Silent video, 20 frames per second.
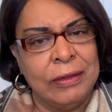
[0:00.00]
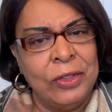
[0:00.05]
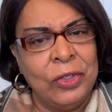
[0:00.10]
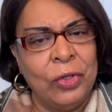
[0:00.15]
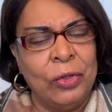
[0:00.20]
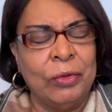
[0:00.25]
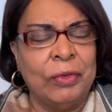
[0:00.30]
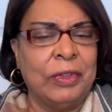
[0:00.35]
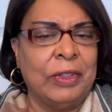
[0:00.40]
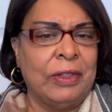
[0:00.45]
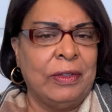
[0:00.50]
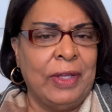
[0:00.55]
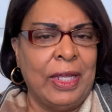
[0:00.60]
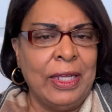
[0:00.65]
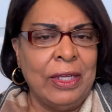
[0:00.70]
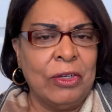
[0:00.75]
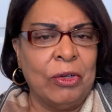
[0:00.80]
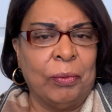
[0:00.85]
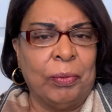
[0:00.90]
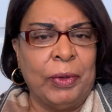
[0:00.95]
You know,
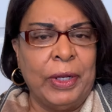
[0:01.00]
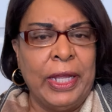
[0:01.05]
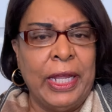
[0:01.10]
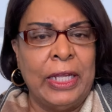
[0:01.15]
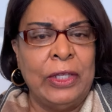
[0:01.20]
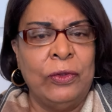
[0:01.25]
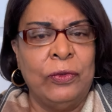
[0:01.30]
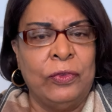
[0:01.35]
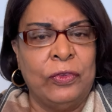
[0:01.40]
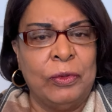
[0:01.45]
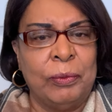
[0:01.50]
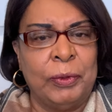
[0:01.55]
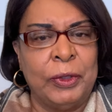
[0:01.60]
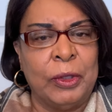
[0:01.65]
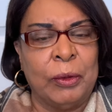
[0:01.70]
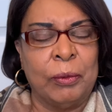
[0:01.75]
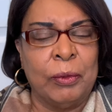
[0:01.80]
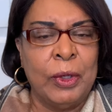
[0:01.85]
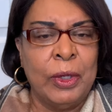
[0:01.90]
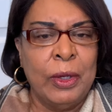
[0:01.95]
taking a plane used to
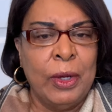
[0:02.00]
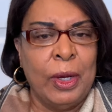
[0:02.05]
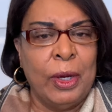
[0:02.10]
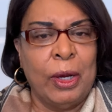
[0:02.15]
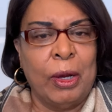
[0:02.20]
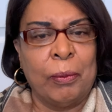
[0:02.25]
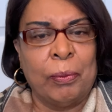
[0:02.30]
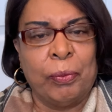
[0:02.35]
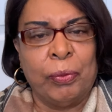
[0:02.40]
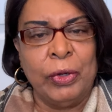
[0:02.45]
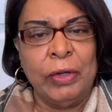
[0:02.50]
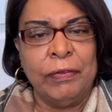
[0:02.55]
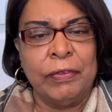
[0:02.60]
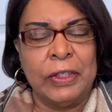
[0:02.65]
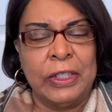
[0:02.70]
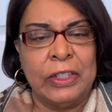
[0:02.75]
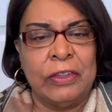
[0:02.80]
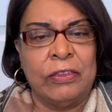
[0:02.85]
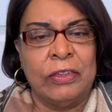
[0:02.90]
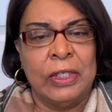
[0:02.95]
be a
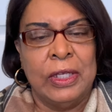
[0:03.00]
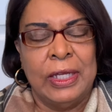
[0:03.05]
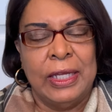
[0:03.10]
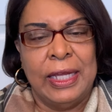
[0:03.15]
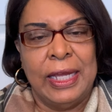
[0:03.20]
privilege.